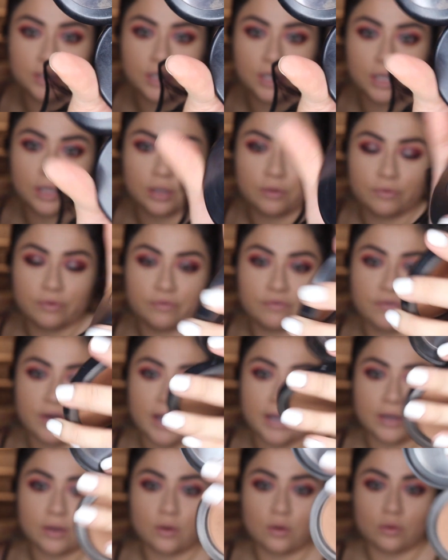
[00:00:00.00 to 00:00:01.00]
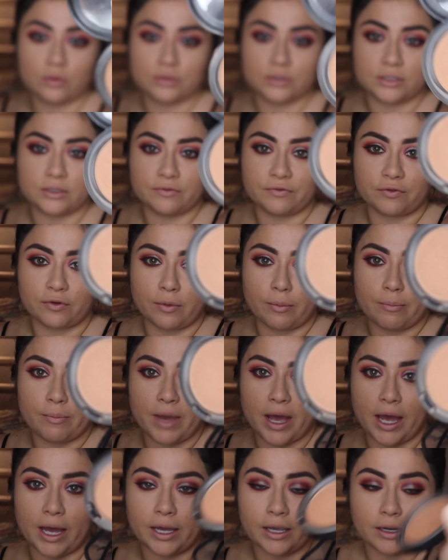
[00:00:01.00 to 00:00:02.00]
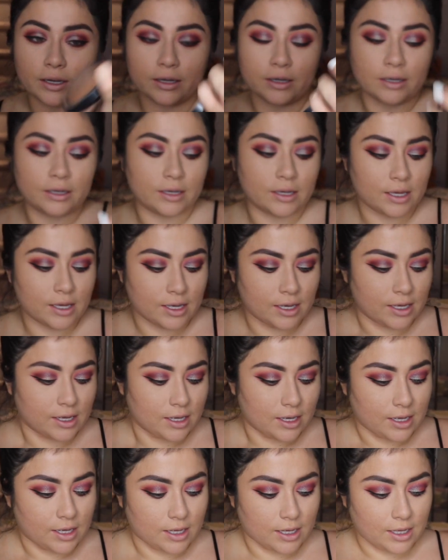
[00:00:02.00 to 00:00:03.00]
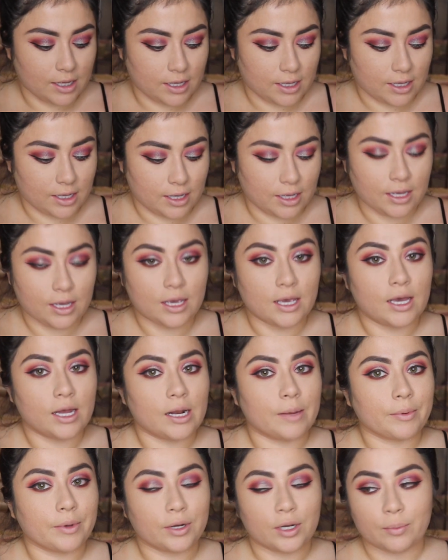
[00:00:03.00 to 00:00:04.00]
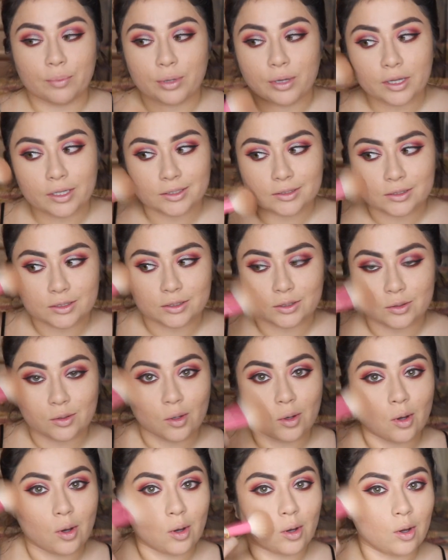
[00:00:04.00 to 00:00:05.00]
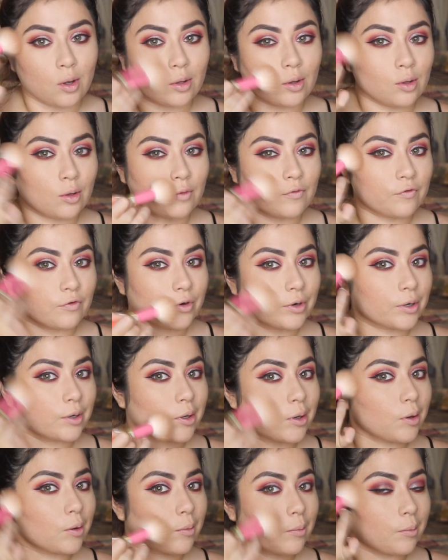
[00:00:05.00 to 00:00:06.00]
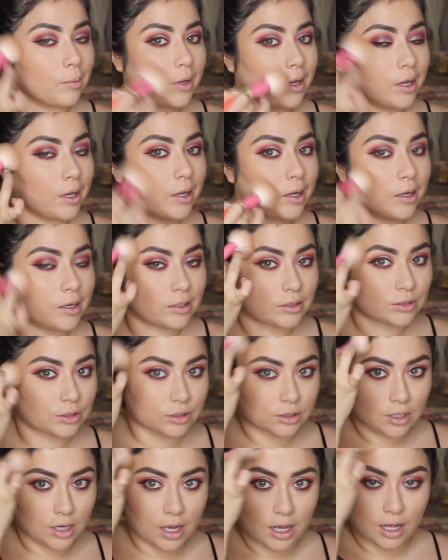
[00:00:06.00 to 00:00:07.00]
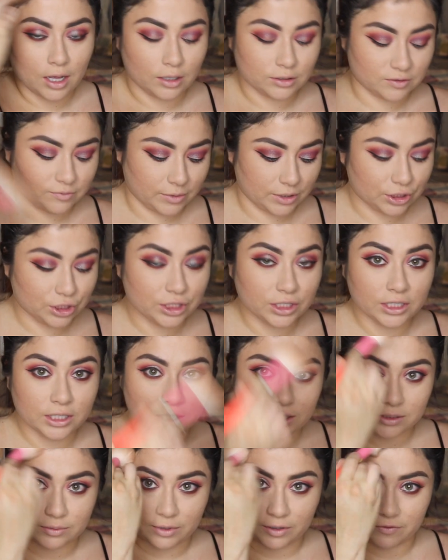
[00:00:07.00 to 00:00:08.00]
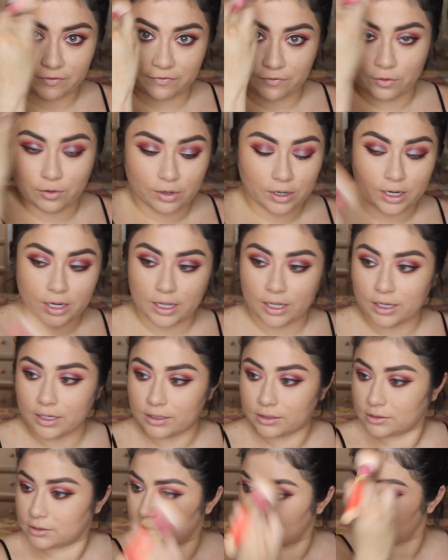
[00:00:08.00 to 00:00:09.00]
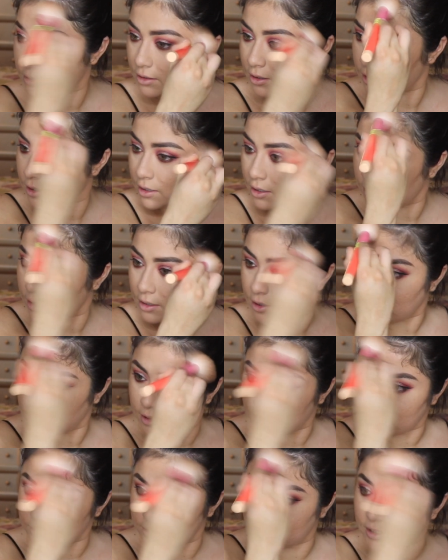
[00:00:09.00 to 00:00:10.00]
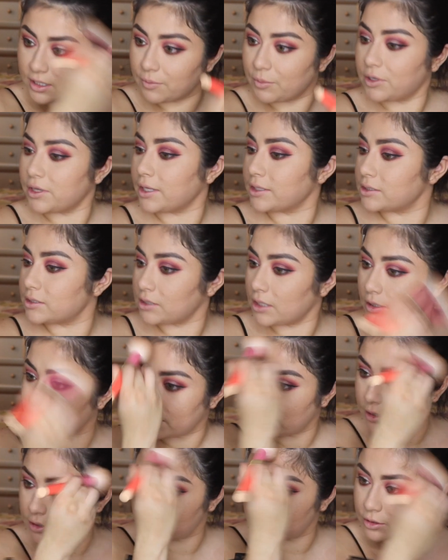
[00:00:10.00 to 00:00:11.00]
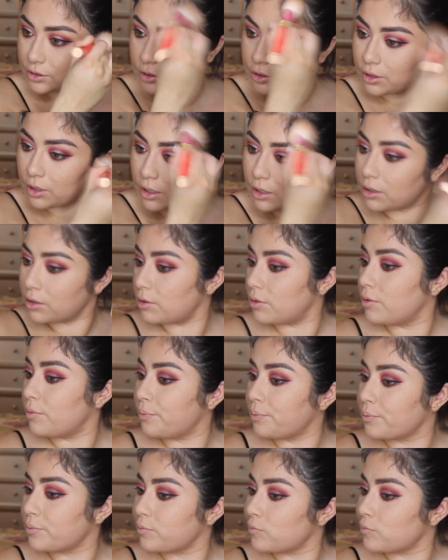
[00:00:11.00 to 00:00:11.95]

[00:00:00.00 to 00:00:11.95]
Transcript: the color Refined Golden from MAC. And I'm gonna place this all over my hollows of my cheeks, my forehead, to give me that sun-kissed glow.